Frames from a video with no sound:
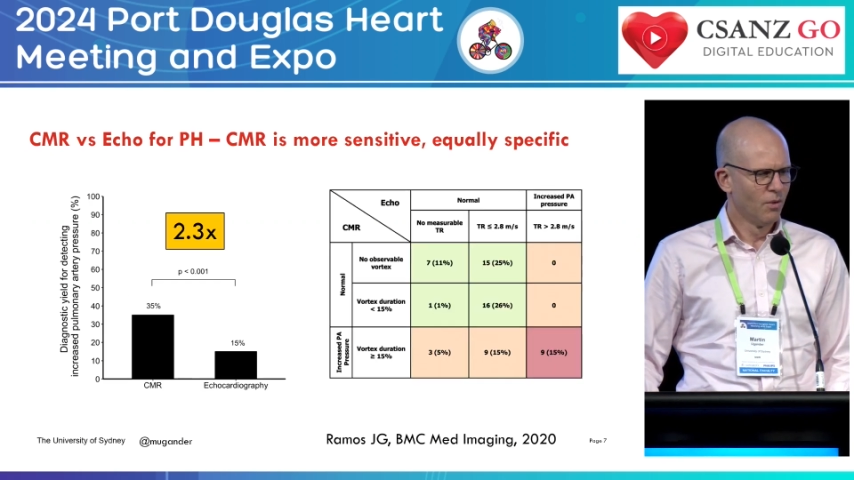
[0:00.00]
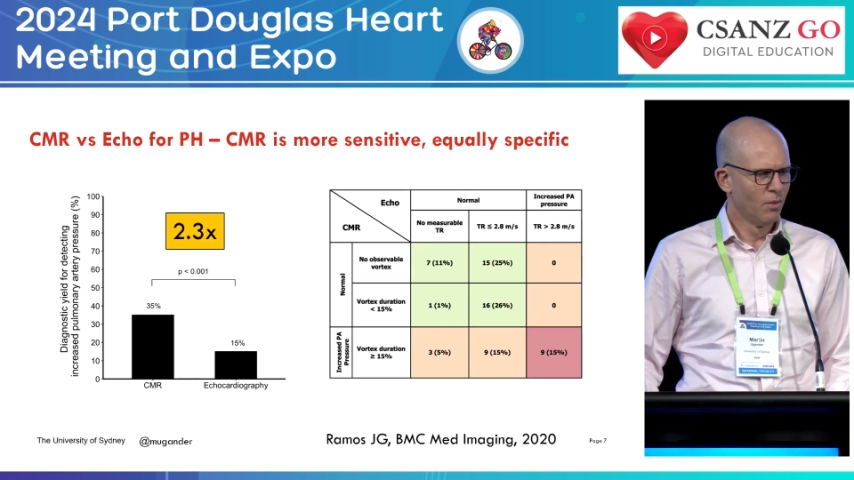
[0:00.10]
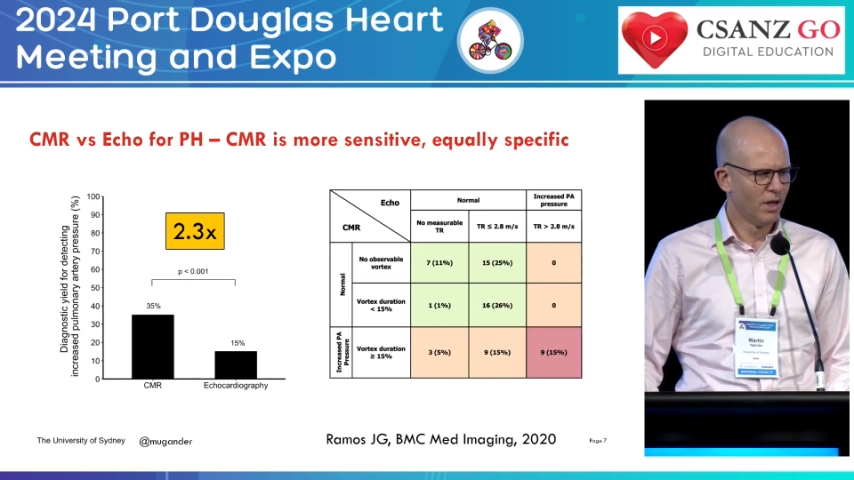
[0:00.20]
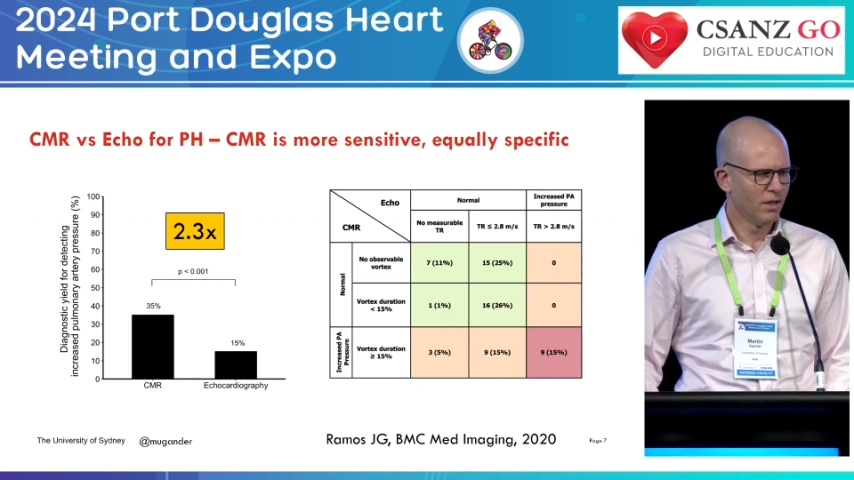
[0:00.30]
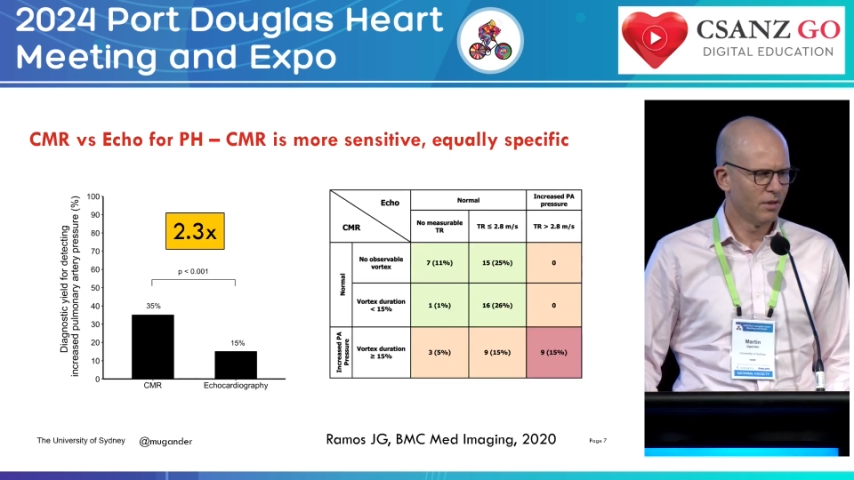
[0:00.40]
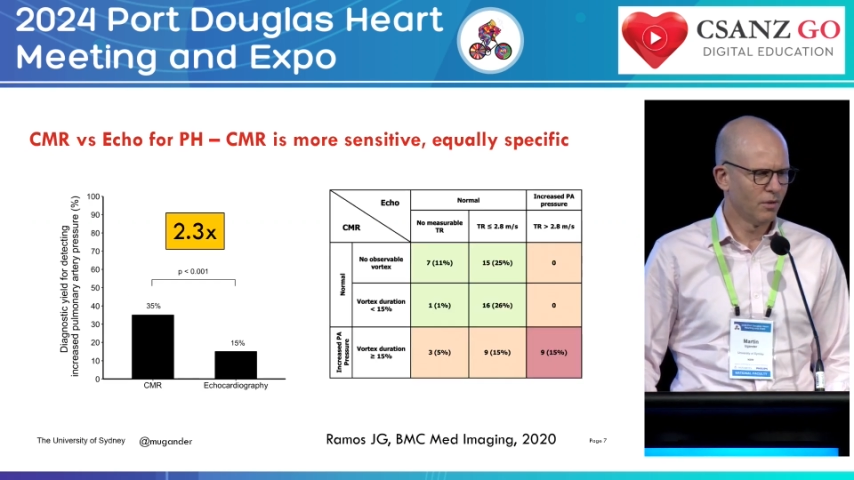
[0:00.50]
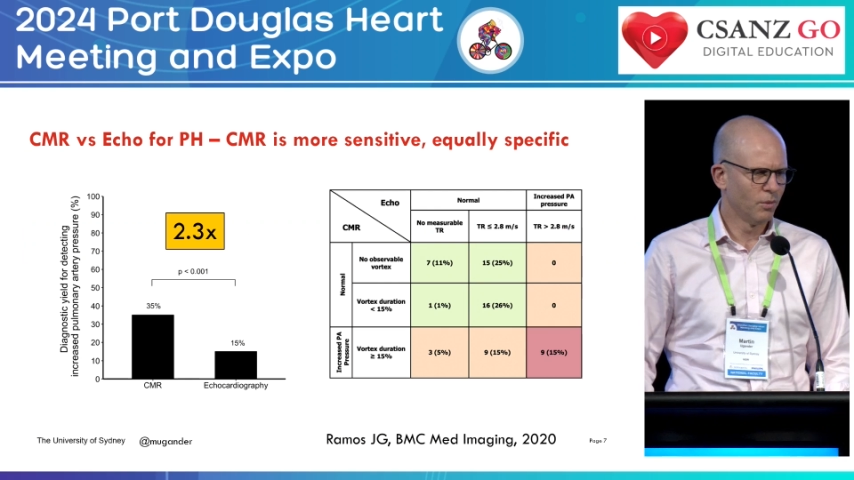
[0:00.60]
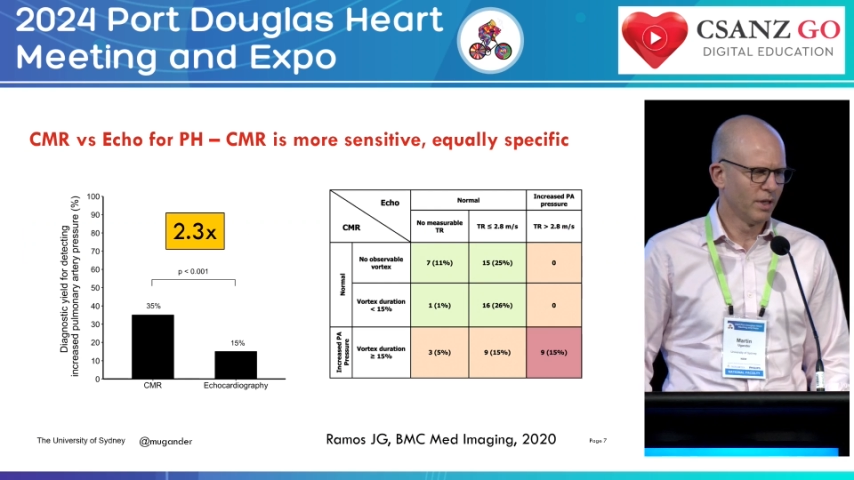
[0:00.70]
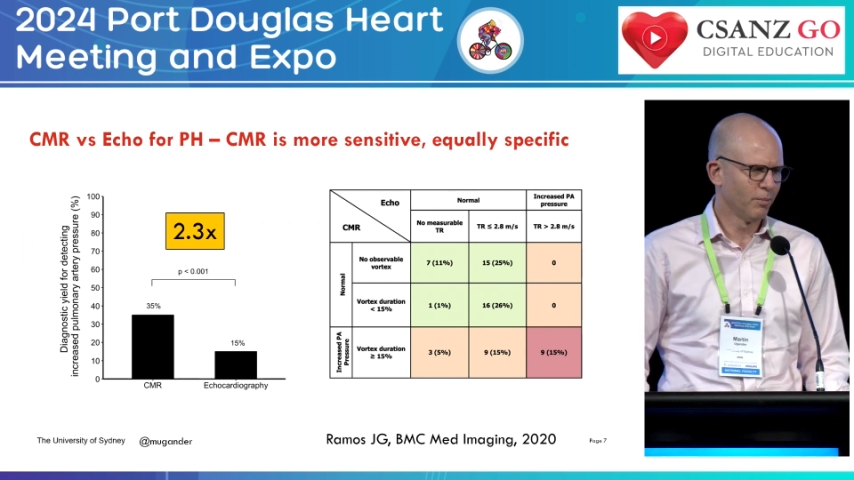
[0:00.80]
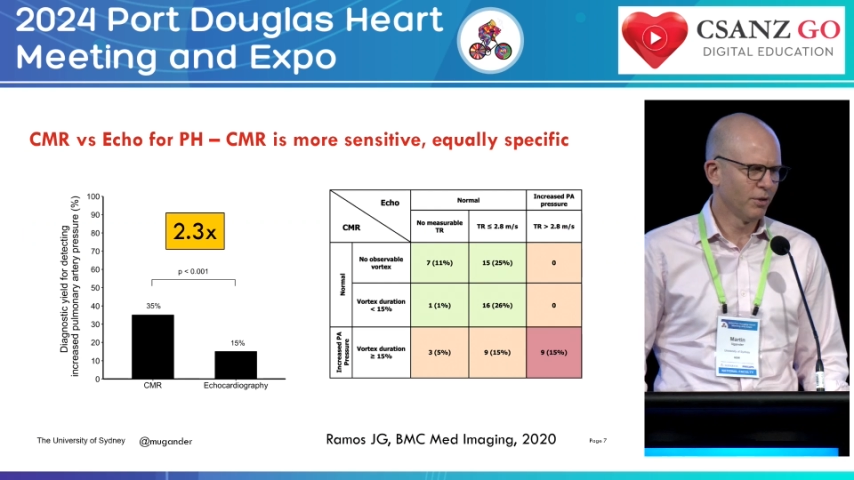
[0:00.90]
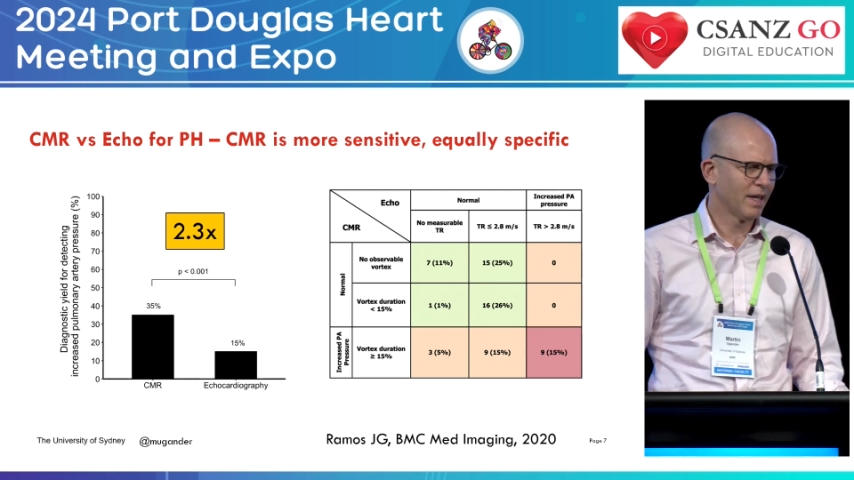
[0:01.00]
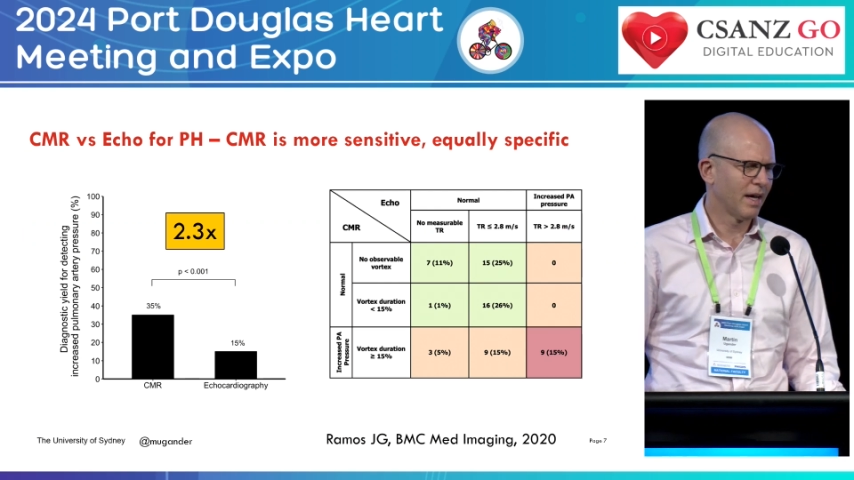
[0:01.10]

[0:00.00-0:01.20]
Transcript: Well, we put